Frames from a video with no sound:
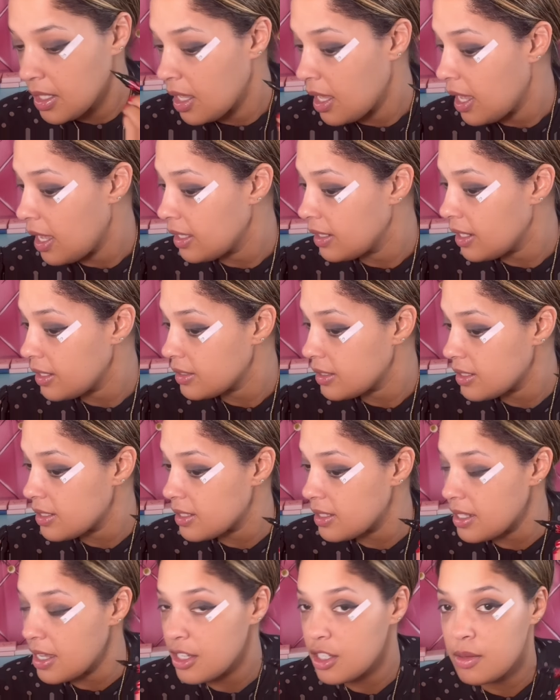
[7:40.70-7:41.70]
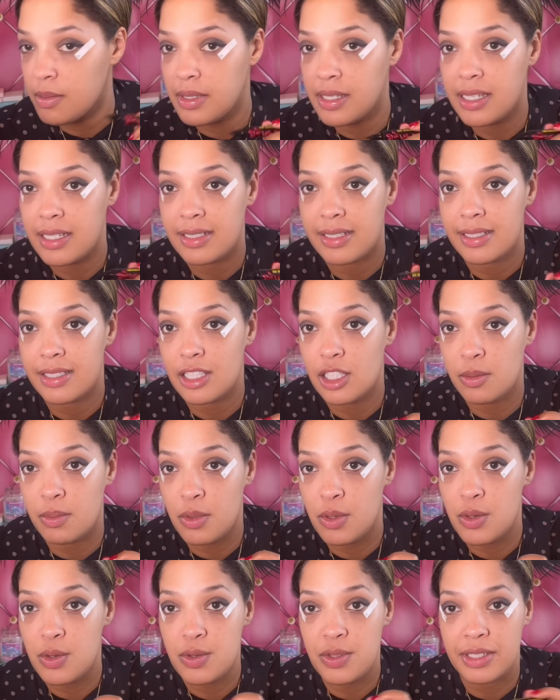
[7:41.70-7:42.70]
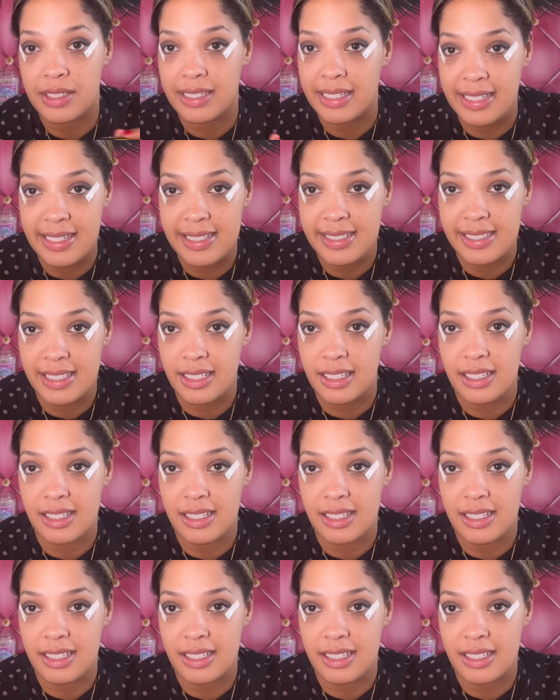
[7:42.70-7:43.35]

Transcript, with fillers: I like this liner because it's smooth and easy.